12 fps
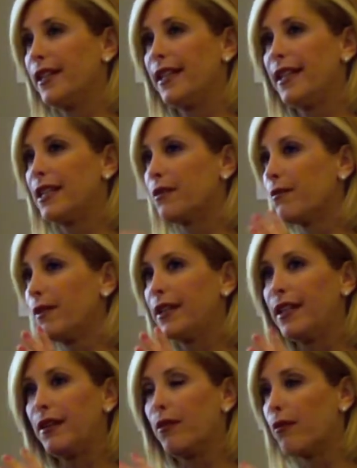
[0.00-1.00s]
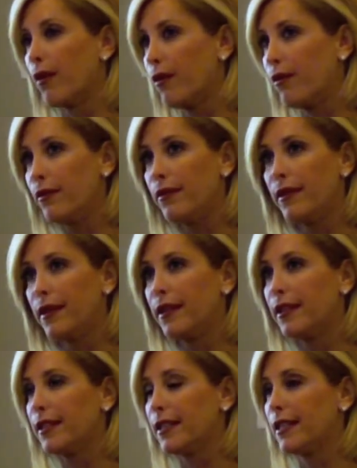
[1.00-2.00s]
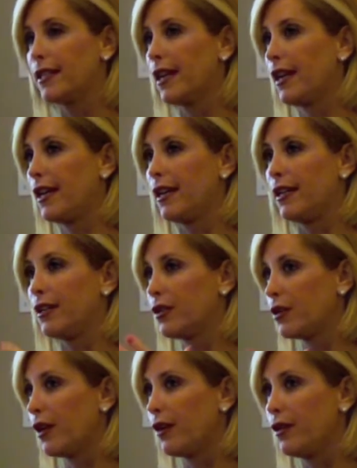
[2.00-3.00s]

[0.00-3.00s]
"It's really grown since I saw